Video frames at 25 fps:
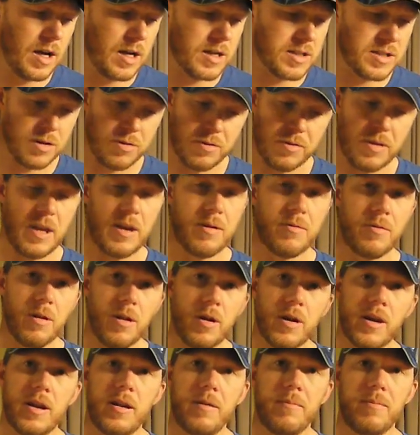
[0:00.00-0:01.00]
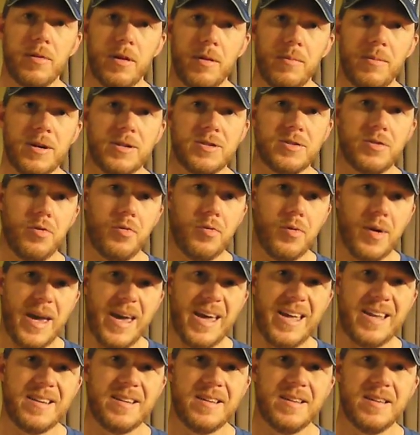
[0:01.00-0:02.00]
So yeah, we're looking at pretty much a
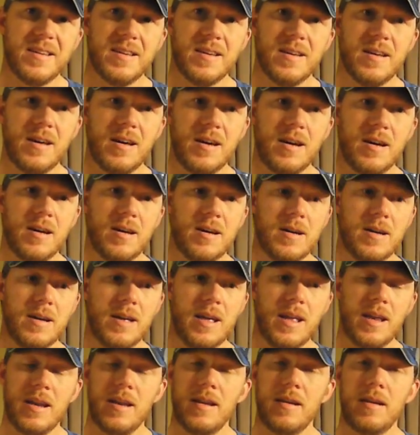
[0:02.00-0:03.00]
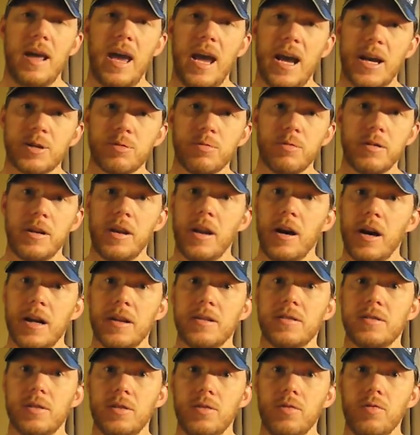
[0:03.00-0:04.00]
wet and actually
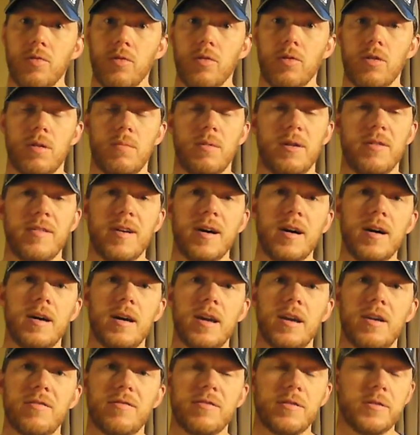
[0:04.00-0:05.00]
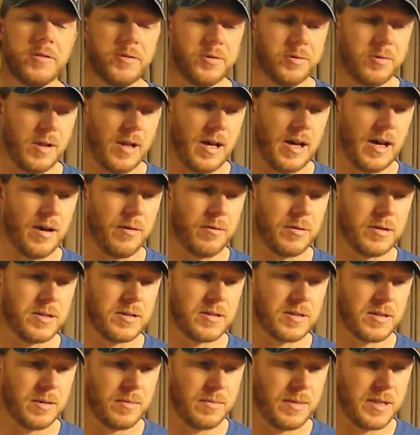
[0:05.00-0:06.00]
not too warm of a hike for July, which
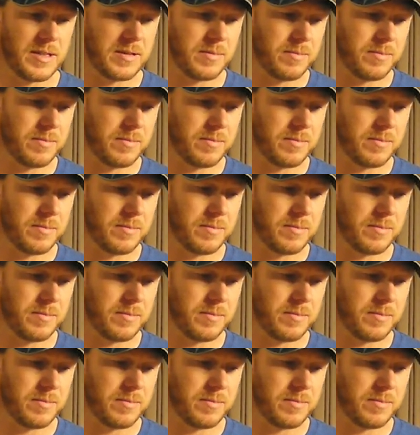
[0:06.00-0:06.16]
is going to be